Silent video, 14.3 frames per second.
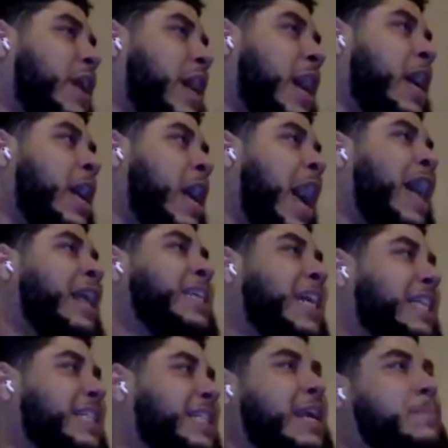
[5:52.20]
that I had to
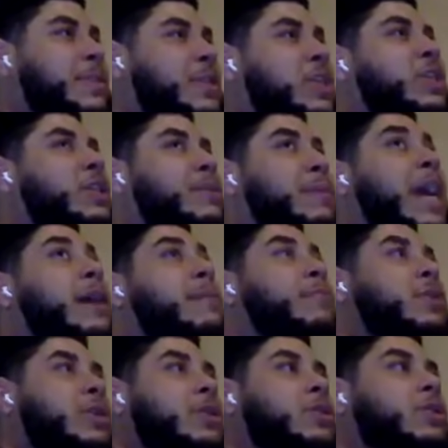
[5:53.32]
get to that position to be able
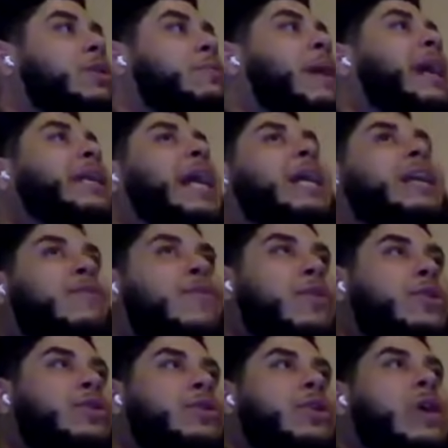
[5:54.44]
to make that
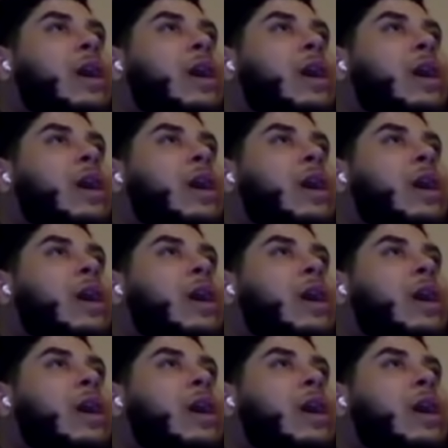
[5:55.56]
difference. You know